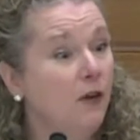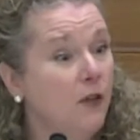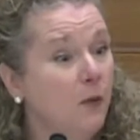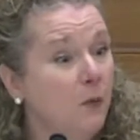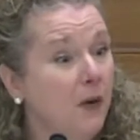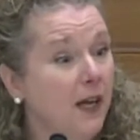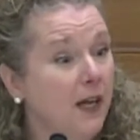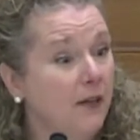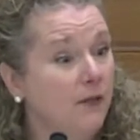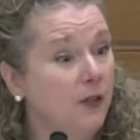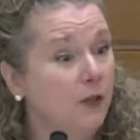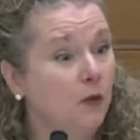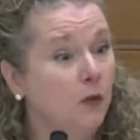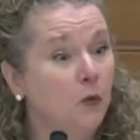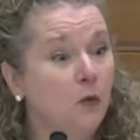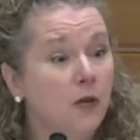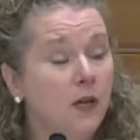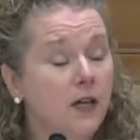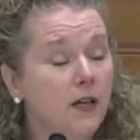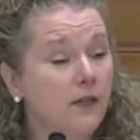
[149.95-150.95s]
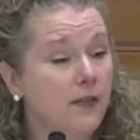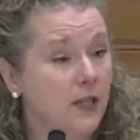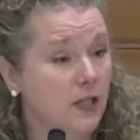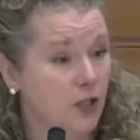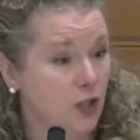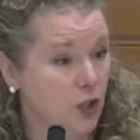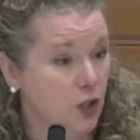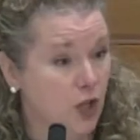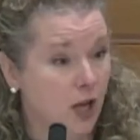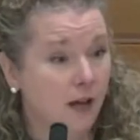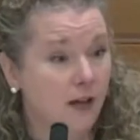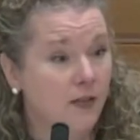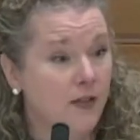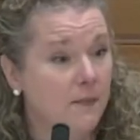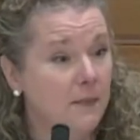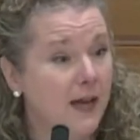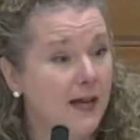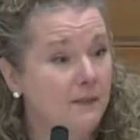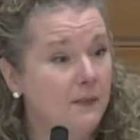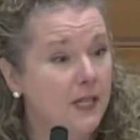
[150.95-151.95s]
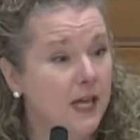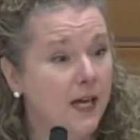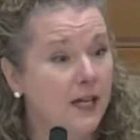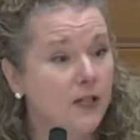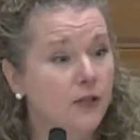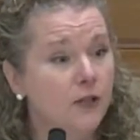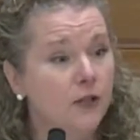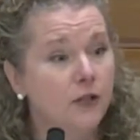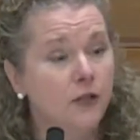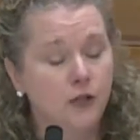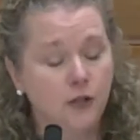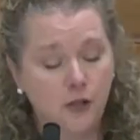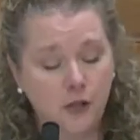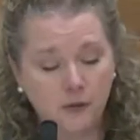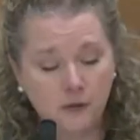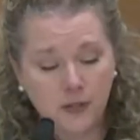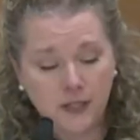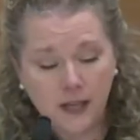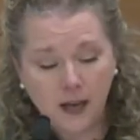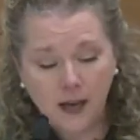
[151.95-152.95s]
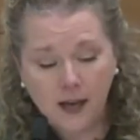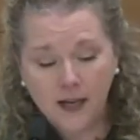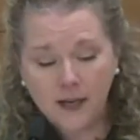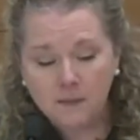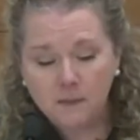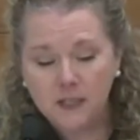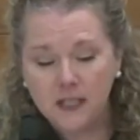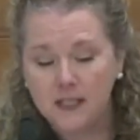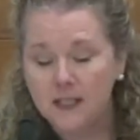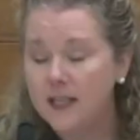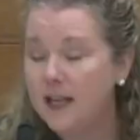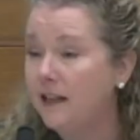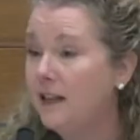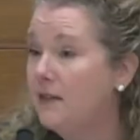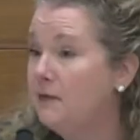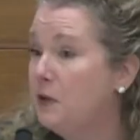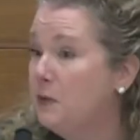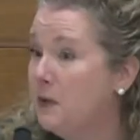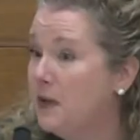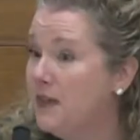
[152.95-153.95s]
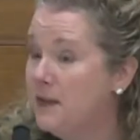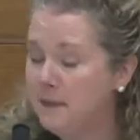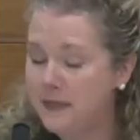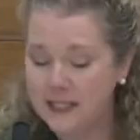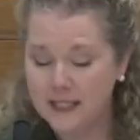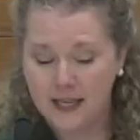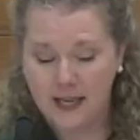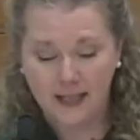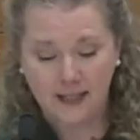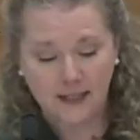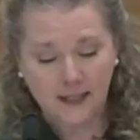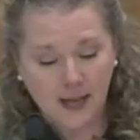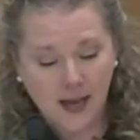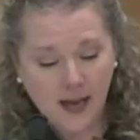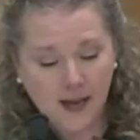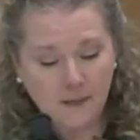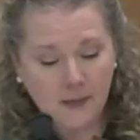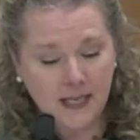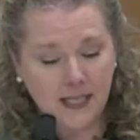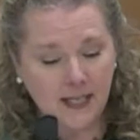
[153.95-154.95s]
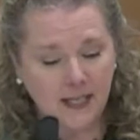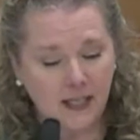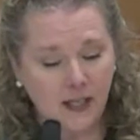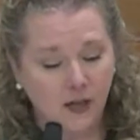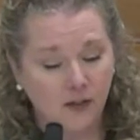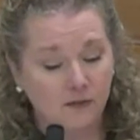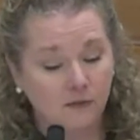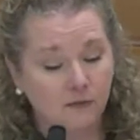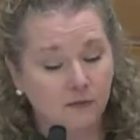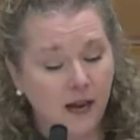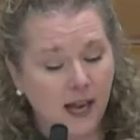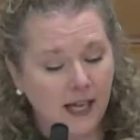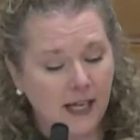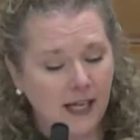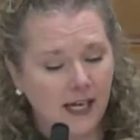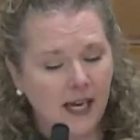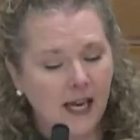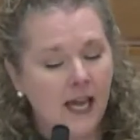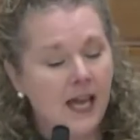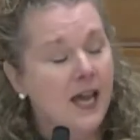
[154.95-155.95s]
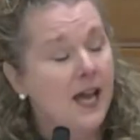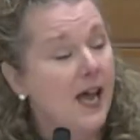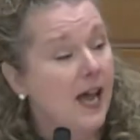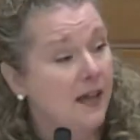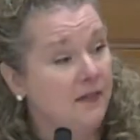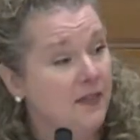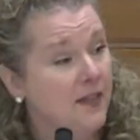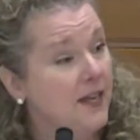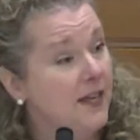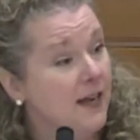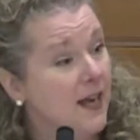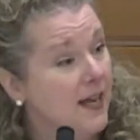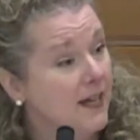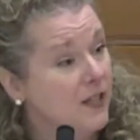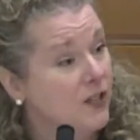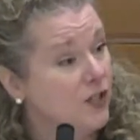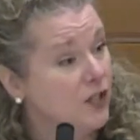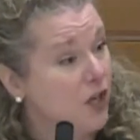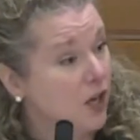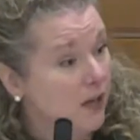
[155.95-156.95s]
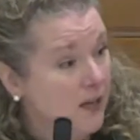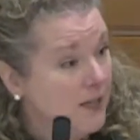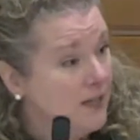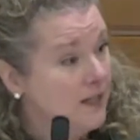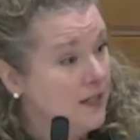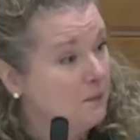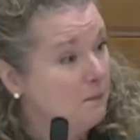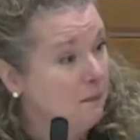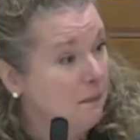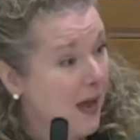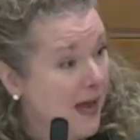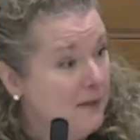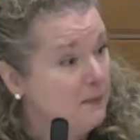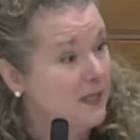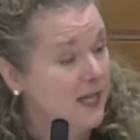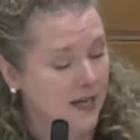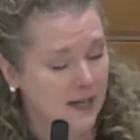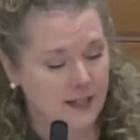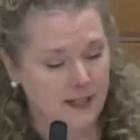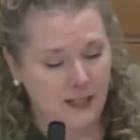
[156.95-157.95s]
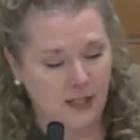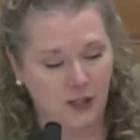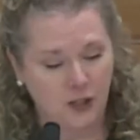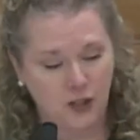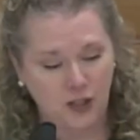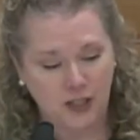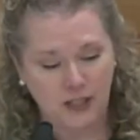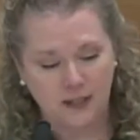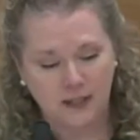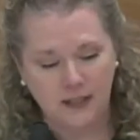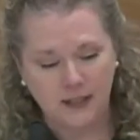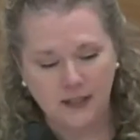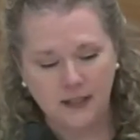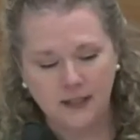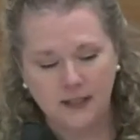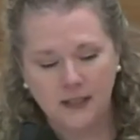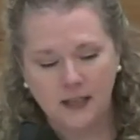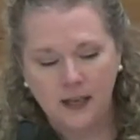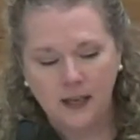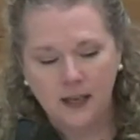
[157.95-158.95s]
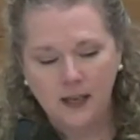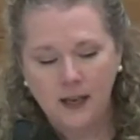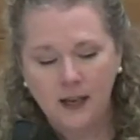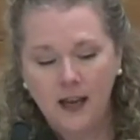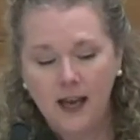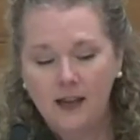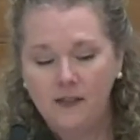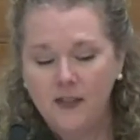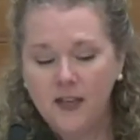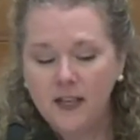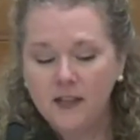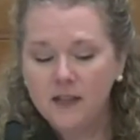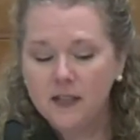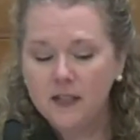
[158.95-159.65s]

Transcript: the way of the Lord, and then John the Baptizer shows up to tell everyone the Messiah is coming and get ready. And then next, John's baptizing Jesus. And then the